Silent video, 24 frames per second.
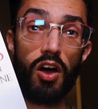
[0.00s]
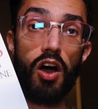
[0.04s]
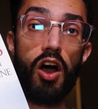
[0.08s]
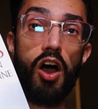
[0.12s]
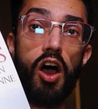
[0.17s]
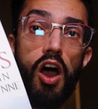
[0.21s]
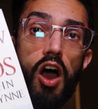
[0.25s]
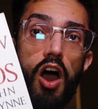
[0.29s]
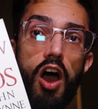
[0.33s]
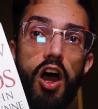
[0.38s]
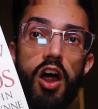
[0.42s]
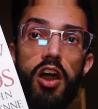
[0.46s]

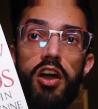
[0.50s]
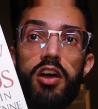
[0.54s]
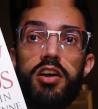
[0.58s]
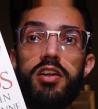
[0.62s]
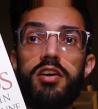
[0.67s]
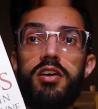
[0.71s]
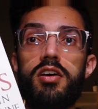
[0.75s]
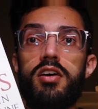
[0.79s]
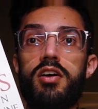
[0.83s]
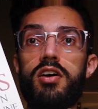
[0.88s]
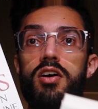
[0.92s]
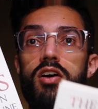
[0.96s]

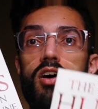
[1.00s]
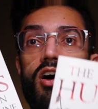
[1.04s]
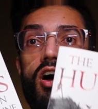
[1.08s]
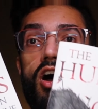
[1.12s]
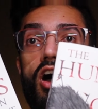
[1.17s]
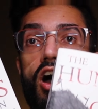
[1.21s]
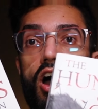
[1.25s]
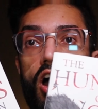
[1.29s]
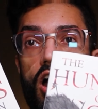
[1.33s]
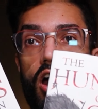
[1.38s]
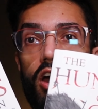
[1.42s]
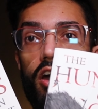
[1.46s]
hard,
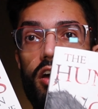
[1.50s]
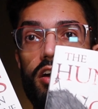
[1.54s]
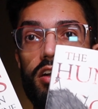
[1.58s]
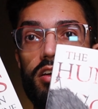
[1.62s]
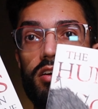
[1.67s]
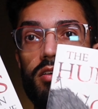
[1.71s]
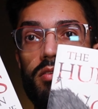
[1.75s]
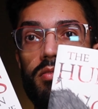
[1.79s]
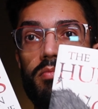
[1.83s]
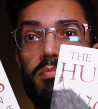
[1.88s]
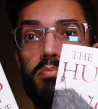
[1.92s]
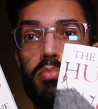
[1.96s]
hard
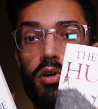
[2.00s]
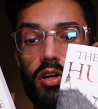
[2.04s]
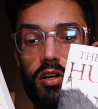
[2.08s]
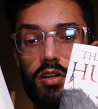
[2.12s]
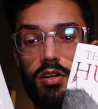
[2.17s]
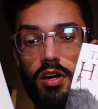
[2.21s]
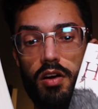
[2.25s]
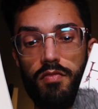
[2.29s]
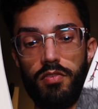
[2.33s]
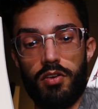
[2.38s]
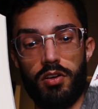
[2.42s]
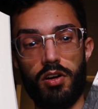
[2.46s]
book
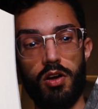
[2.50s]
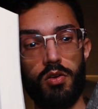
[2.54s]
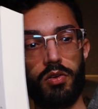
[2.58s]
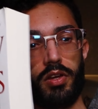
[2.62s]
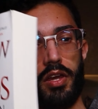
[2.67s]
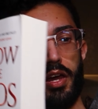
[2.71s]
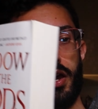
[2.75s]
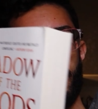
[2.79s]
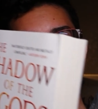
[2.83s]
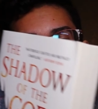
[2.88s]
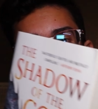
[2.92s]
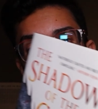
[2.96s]
cover,
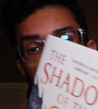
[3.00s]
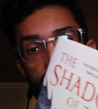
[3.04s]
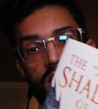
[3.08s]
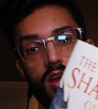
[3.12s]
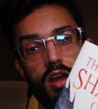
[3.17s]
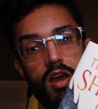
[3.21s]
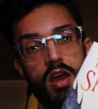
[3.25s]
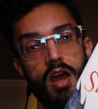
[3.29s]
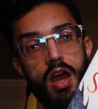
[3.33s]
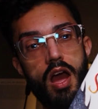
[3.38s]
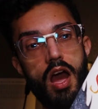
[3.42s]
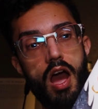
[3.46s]
okay?
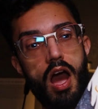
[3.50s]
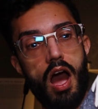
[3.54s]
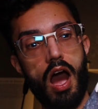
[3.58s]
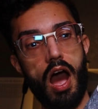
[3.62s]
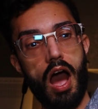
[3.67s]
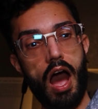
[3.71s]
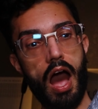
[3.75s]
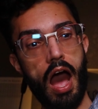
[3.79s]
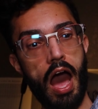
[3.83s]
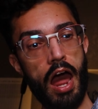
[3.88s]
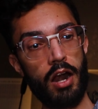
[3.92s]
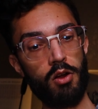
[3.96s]

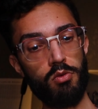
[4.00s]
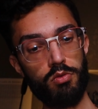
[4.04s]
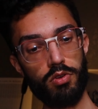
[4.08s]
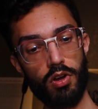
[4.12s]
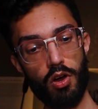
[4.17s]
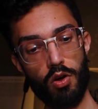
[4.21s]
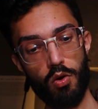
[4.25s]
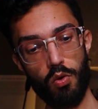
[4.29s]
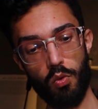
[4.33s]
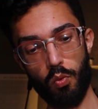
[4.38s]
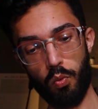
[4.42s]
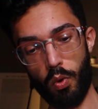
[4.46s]
I don't
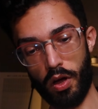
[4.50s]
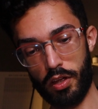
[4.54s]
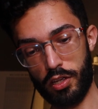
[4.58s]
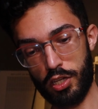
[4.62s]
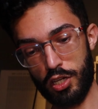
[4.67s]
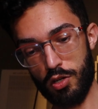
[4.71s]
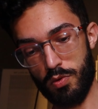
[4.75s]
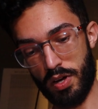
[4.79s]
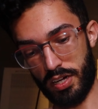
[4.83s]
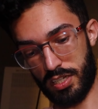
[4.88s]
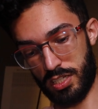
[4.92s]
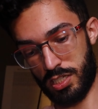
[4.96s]
know what
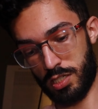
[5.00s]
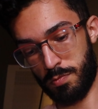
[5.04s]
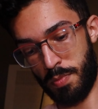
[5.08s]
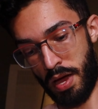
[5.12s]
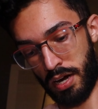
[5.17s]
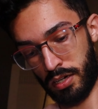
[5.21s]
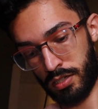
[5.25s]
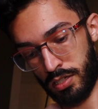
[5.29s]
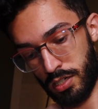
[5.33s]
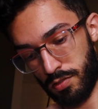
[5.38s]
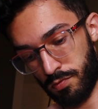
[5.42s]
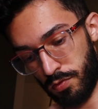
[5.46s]
you
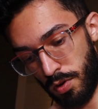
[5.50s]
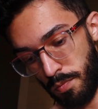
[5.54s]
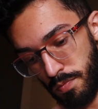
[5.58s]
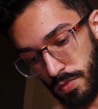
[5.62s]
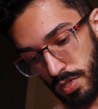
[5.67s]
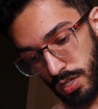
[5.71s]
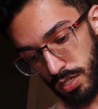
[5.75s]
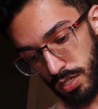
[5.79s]
expected from